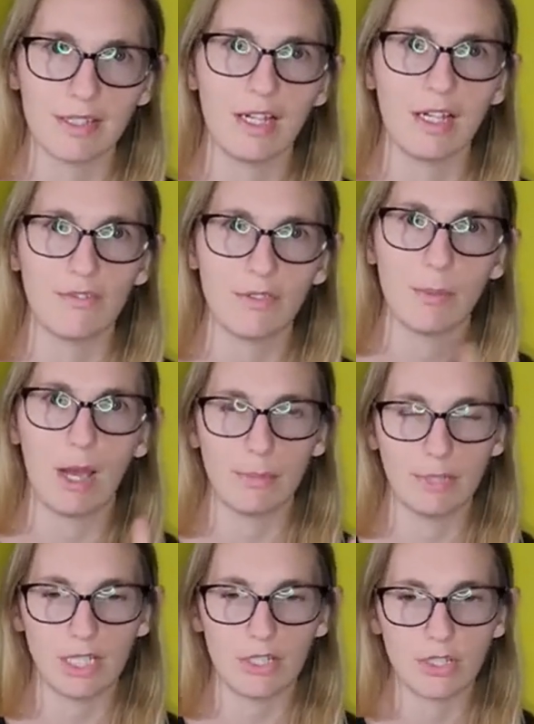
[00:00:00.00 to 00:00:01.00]
of the
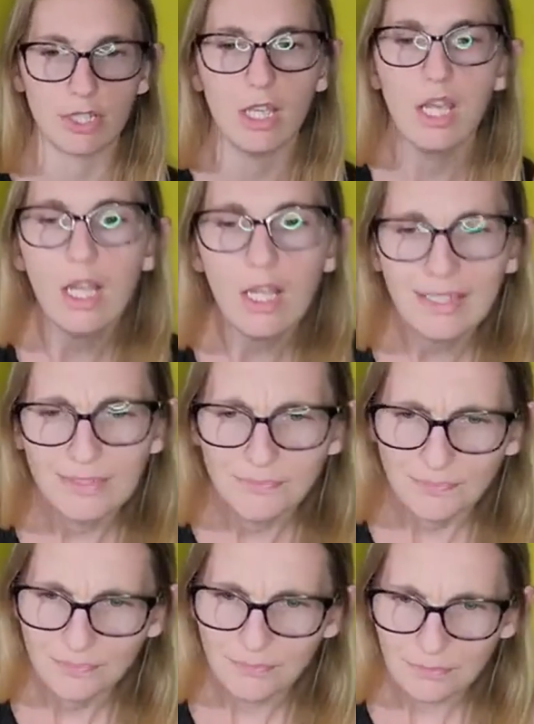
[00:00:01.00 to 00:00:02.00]
population.
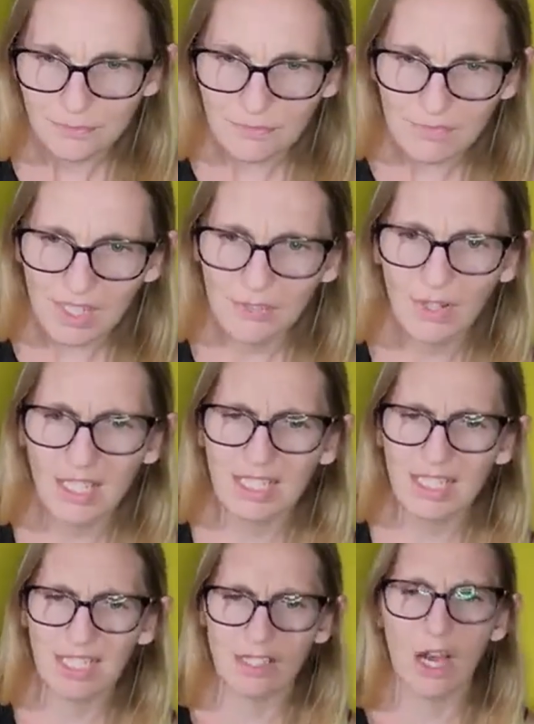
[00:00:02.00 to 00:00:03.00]

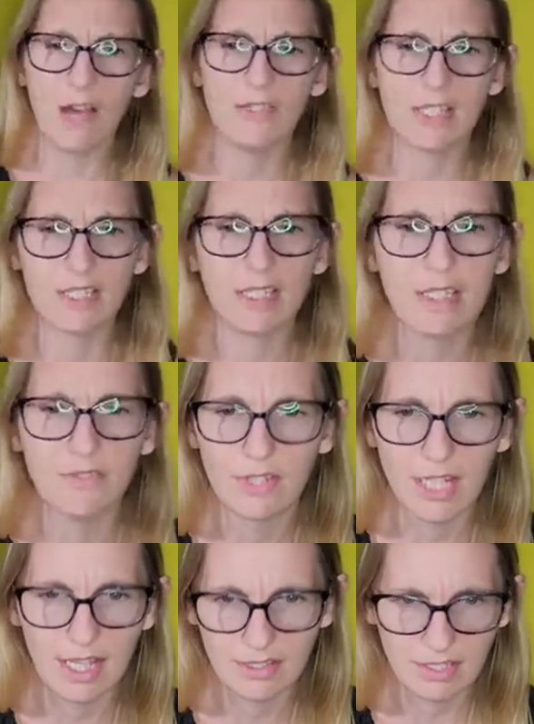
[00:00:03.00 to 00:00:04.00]
Finally, and obviously
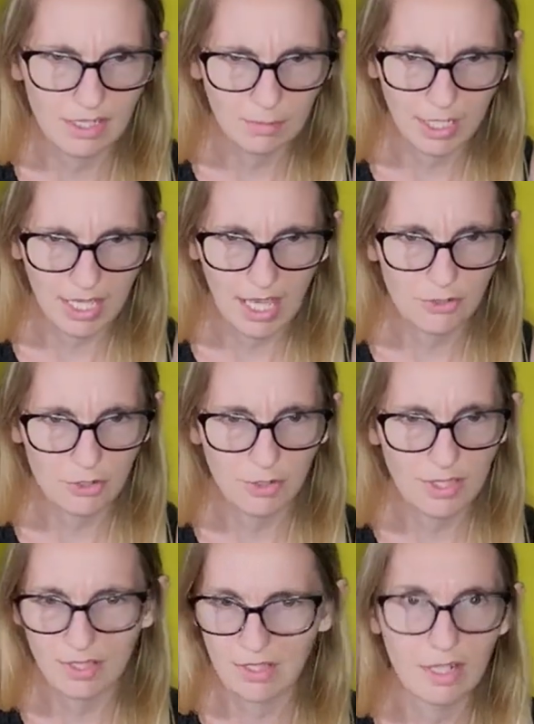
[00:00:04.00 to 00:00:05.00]
even as stated by Castro,
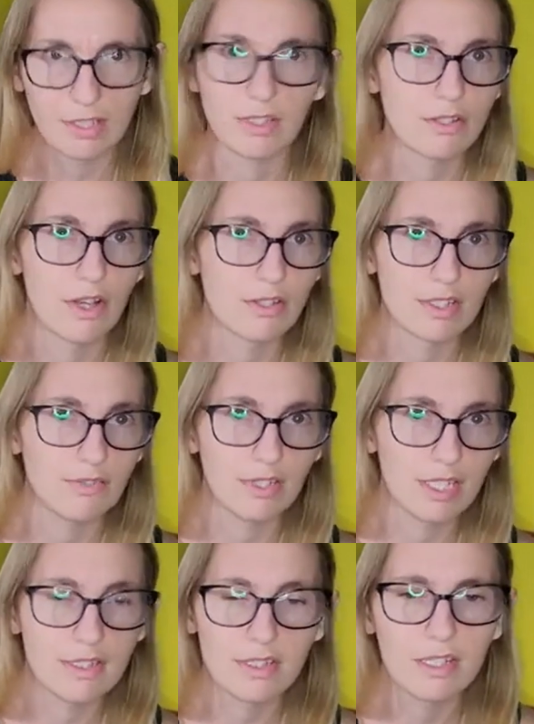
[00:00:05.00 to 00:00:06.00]
this is not an exhaustive
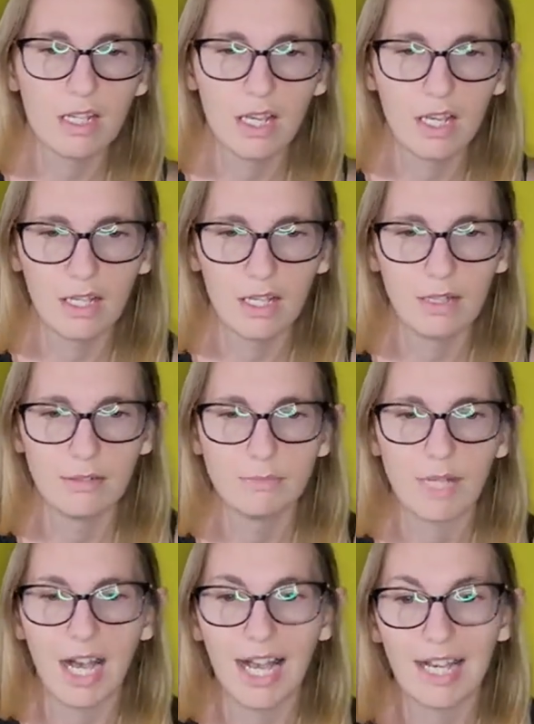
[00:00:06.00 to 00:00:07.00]
list.
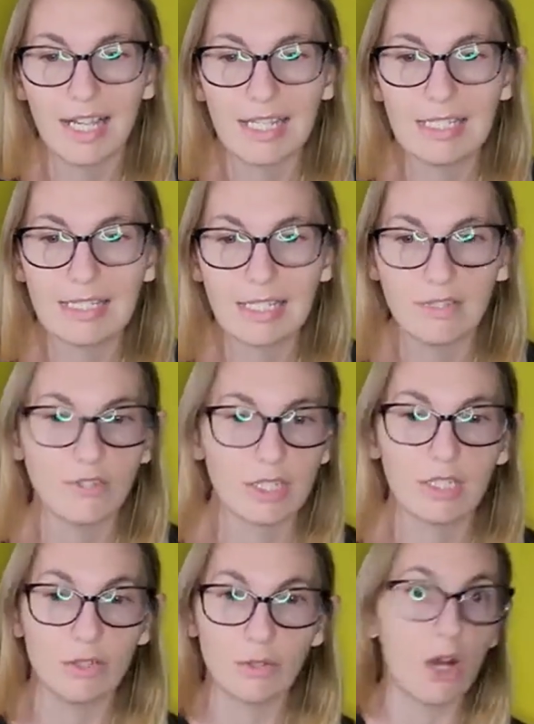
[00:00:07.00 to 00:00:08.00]
I didn't even
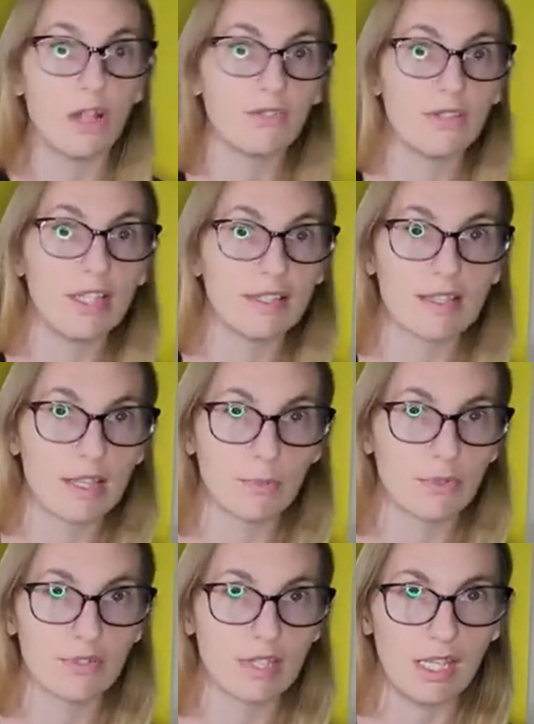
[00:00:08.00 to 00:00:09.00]
include all of the
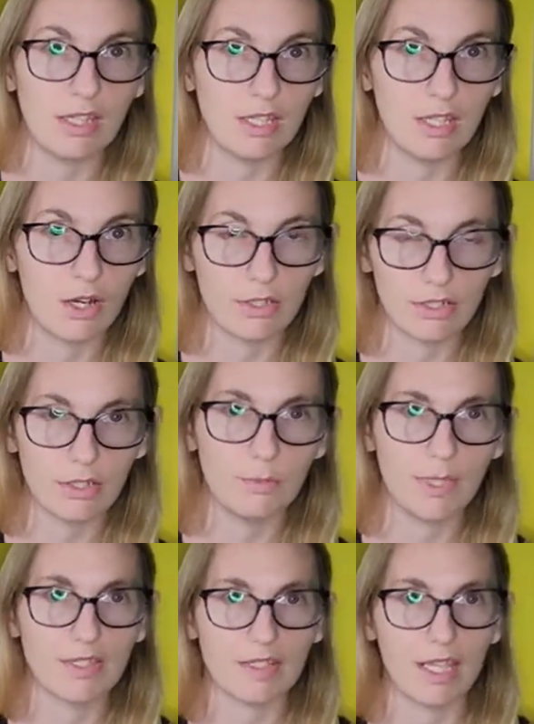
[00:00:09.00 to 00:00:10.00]
examples in the article
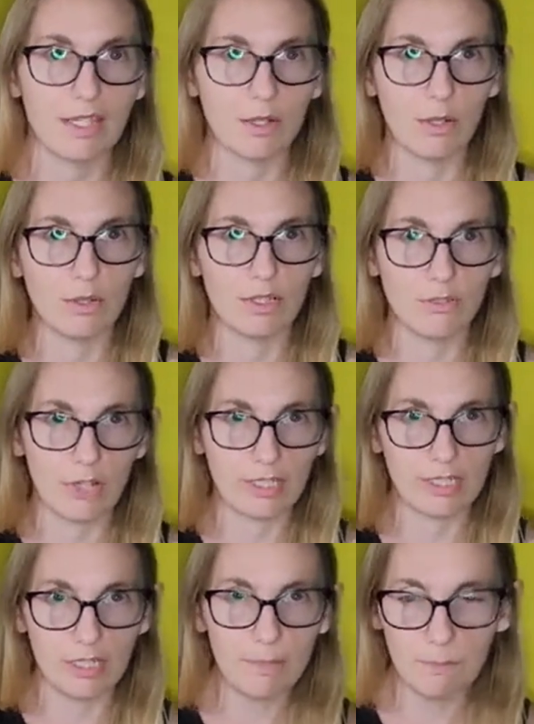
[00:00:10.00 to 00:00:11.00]
because, again, the goal here is trying
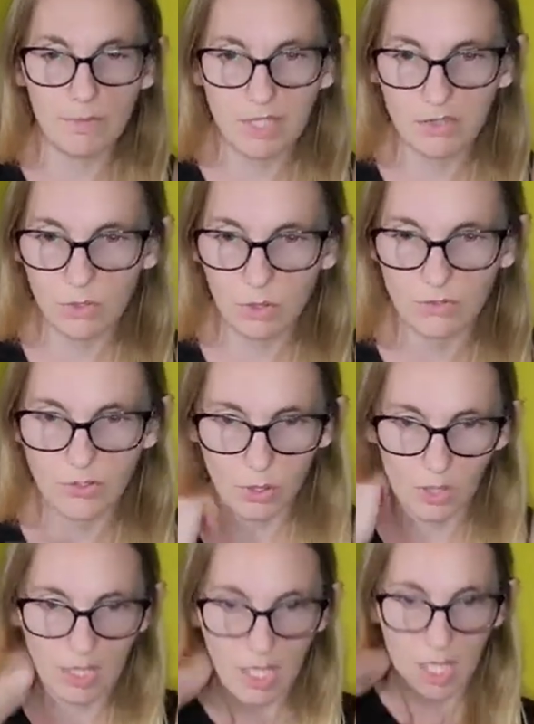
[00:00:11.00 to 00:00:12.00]
to keep these sort of
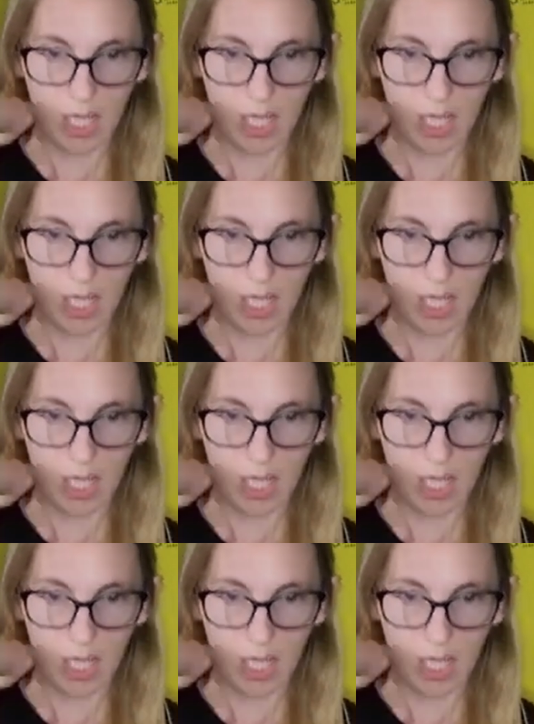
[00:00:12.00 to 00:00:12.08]
short.